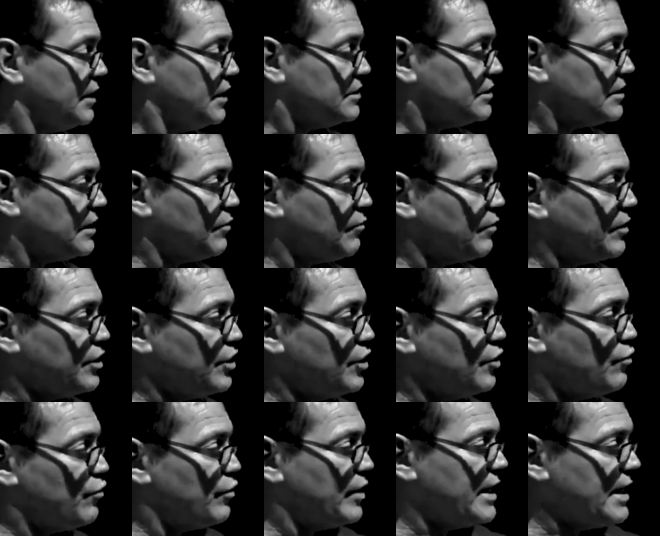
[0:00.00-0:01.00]
So that when
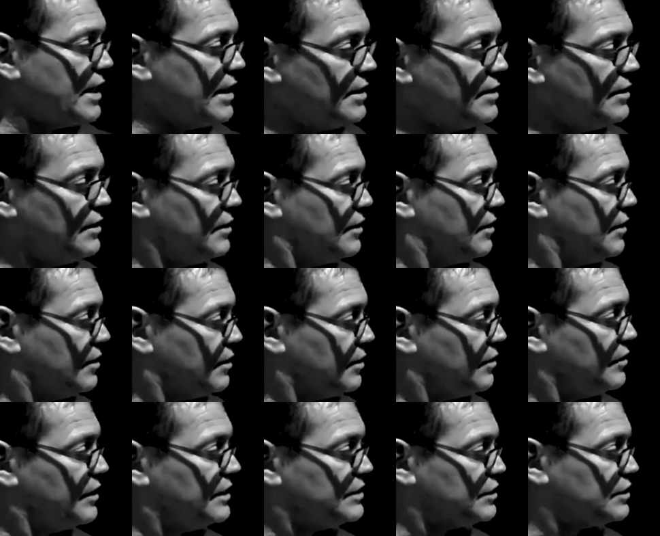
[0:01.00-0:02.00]
you read
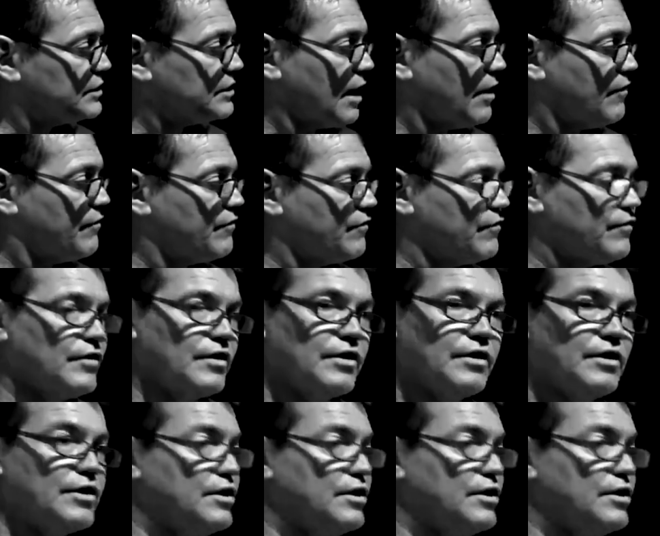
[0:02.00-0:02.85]
this stuff,